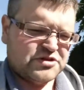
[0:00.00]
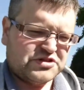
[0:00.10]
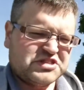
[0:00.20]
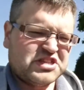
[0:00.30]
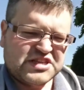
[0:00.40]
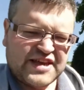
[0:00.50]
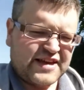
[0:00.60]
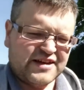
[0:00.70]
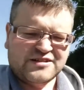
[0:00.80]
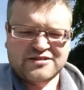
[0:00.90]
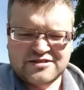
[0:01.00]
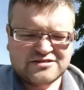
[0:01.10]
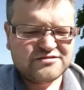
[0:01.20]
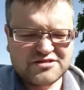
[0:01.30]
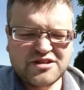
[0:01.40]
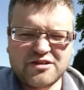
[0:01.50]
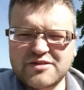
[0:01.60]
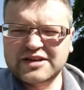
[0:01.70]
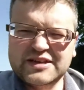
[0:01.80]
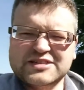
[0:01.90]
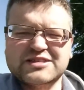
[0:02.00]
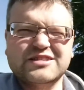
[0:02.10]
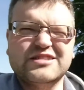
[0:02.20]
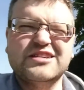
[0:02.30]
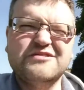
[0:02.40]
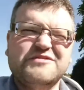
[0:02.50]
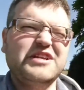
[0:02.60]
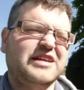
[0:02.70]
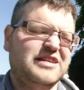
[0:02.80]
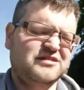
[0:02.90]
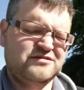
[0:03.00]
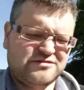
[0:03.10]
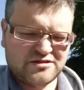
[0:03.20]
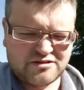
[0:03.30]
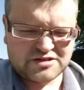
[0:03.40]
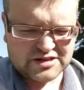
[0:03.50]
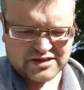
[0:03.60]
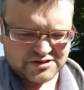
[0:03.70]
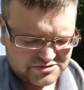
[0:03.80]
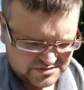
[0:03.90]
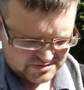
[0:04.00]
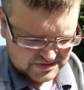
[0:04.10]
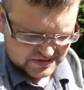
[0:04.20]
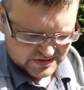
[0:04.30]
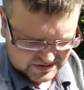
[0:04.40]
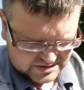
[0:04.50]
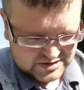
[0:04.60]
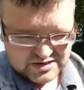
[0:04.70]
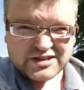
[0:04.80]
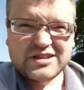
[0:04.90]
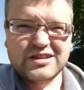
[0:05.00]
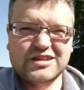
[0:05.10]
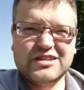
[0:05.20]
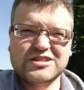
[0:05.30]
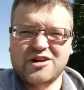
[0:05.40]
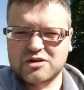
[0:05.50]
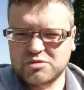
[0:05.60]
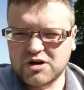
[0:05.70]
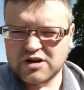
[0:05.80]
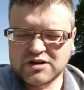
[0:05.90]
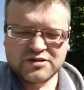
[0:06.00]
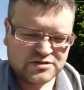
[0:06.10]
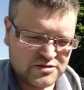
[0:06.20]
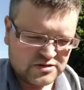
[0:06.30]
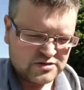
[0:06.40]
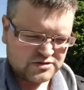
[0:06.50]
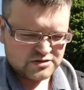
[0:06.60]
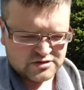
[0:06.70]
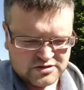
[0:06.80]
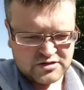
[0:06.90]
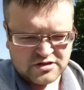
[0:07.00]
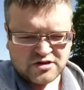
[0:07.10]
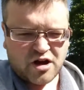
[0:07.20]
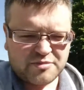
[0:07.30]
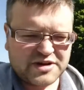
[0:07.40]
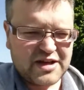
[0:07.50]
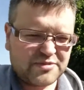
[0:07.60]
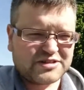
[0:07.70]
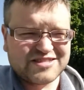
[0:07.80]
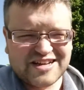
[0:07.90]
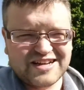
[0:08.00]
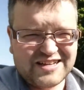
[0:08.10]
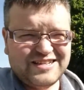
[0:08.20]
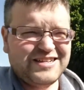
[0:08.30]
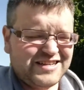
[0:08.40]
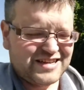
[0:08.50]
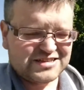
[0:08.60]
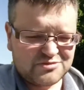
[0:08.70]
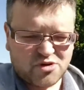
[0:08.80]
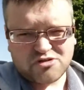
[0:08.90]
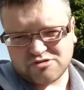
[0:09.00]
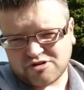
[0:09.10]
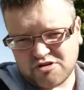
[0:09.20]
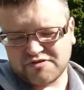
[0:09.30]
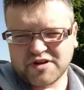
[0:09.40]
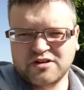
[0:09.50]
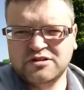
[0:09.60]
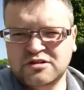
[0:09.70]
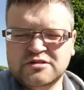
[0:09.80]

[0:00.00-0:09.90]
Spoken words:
Because it's a year, you know what I mean? I don't know. It's hard work. I'll be glad when today and tomorrow are over.